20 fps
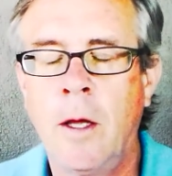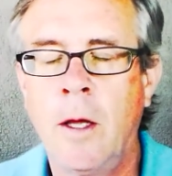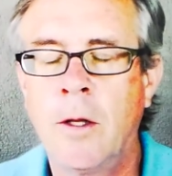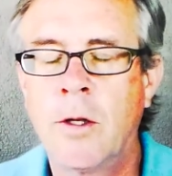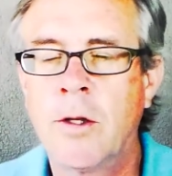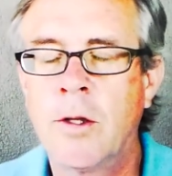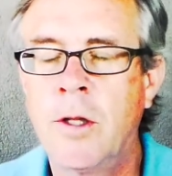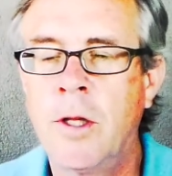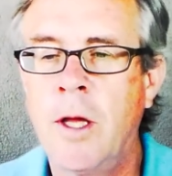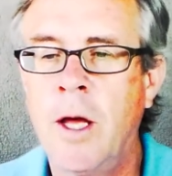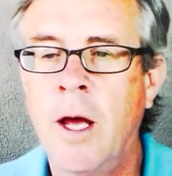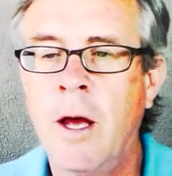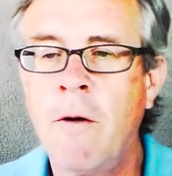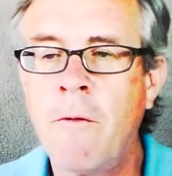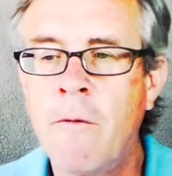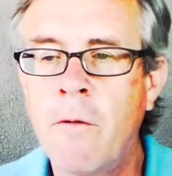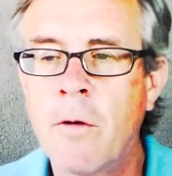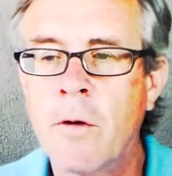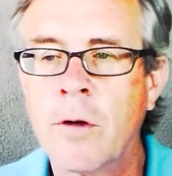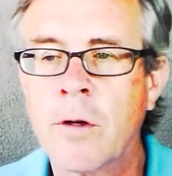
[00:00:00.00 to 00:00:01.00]
It's the
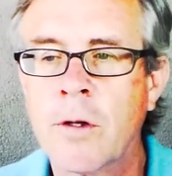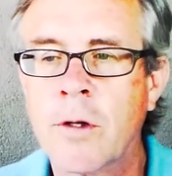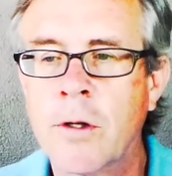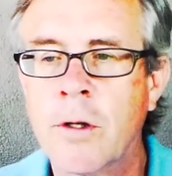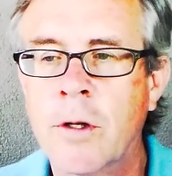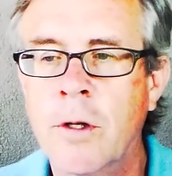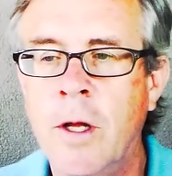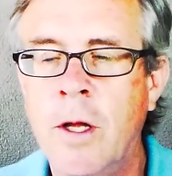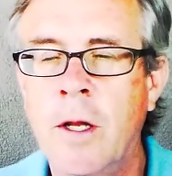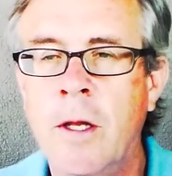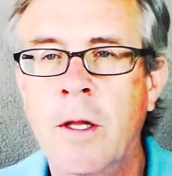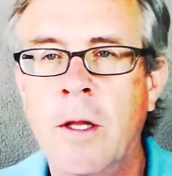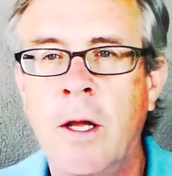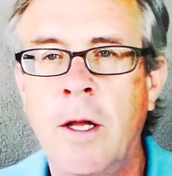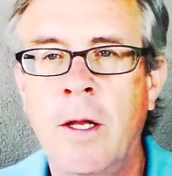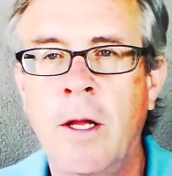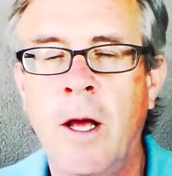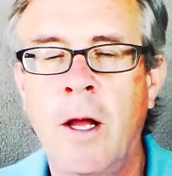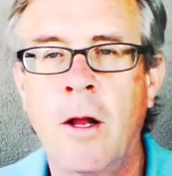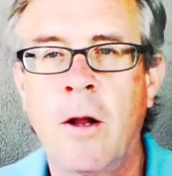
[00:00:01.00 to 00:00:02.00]
efforts that,
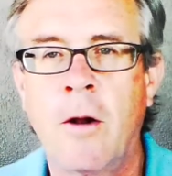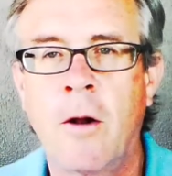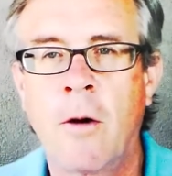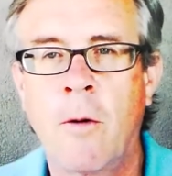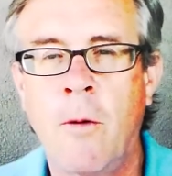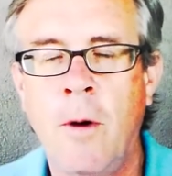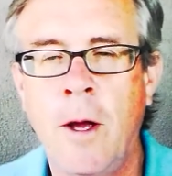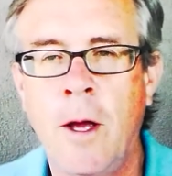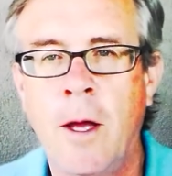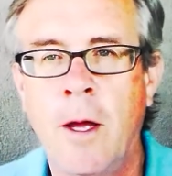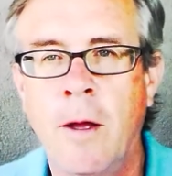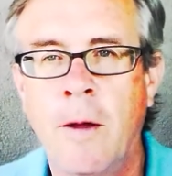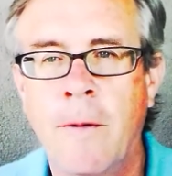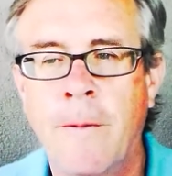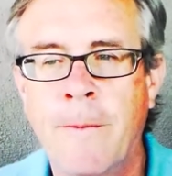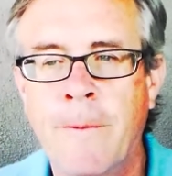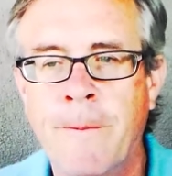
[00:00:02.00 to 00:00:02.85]
that get in our way